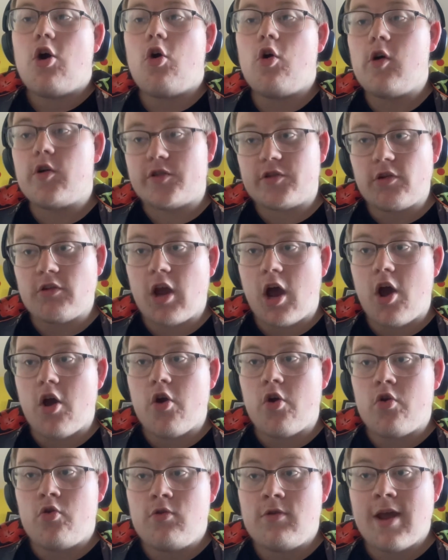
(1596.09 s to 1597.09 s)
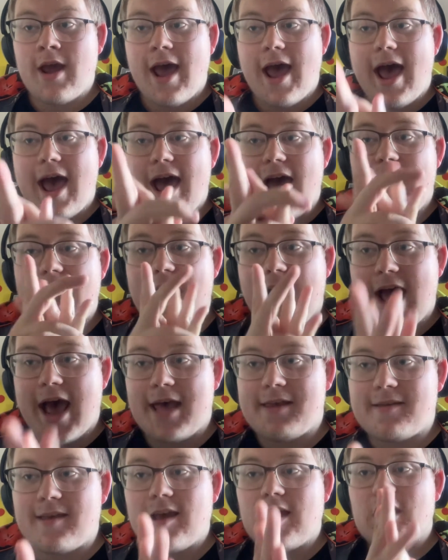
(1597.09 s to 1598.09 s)
also known
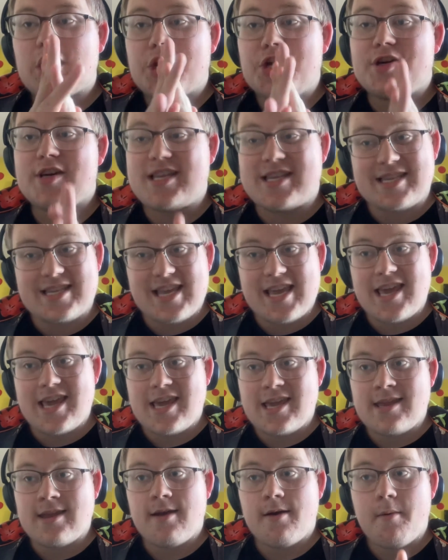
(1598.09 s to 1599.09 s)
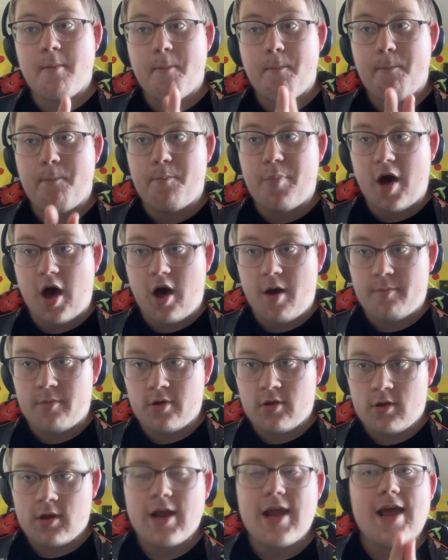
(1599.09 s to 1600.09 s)
as Christine Berman.